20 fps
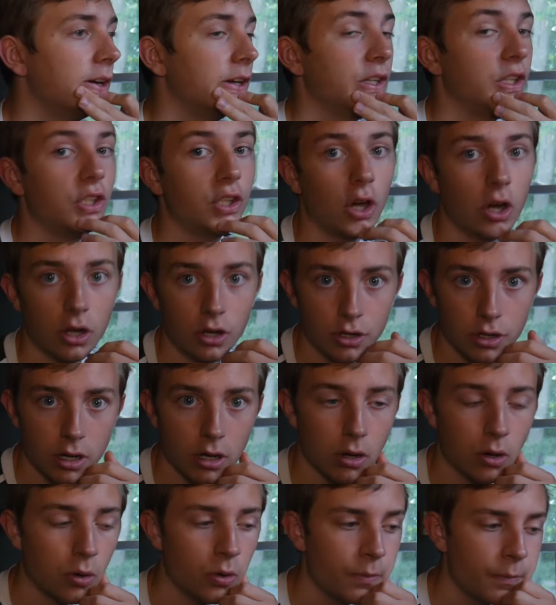
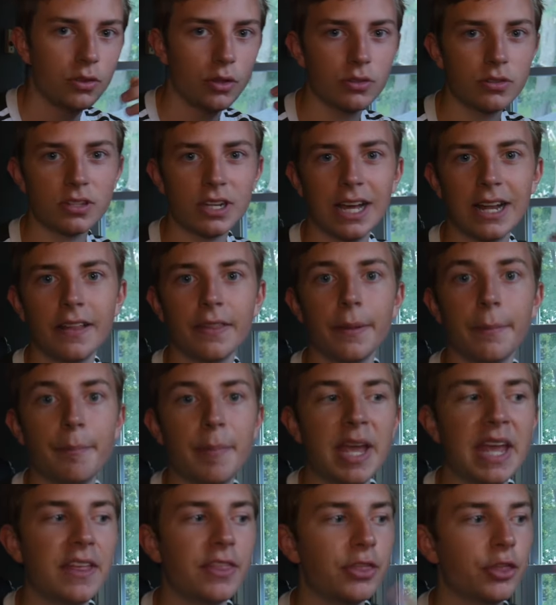Yondo. Those are kind of the
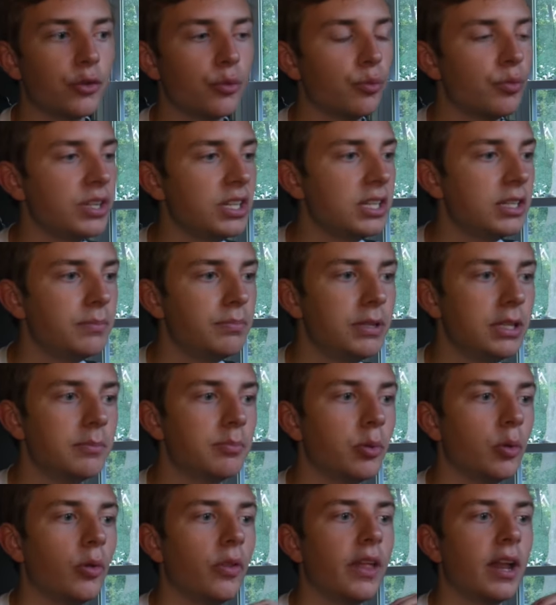main three
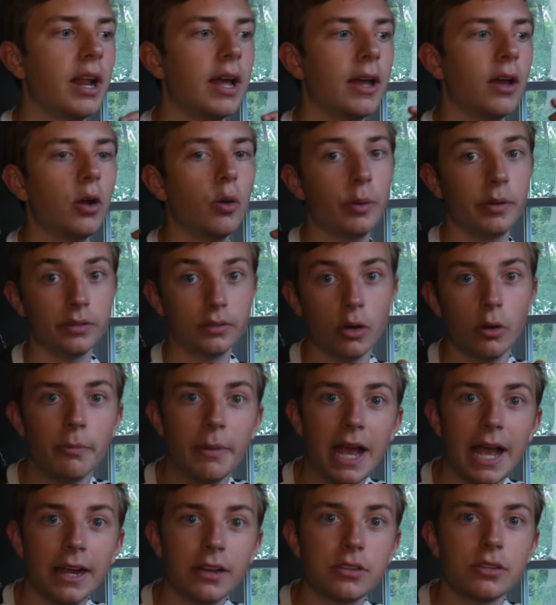people that I always go
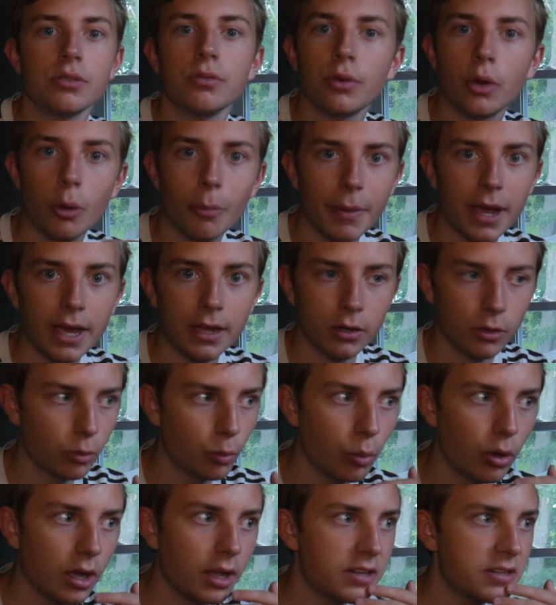back to no matter
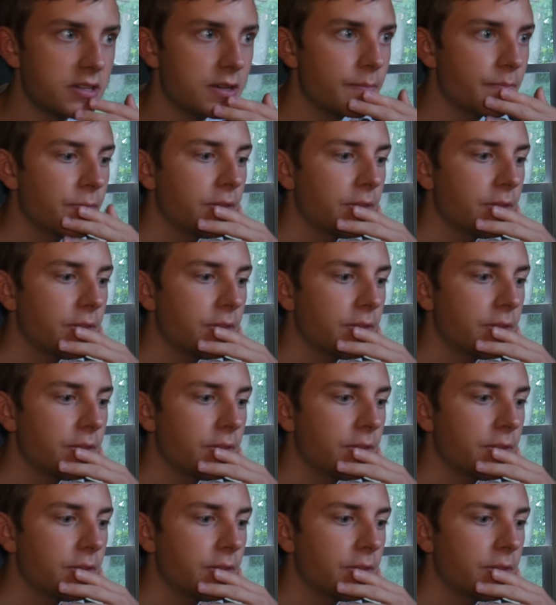what.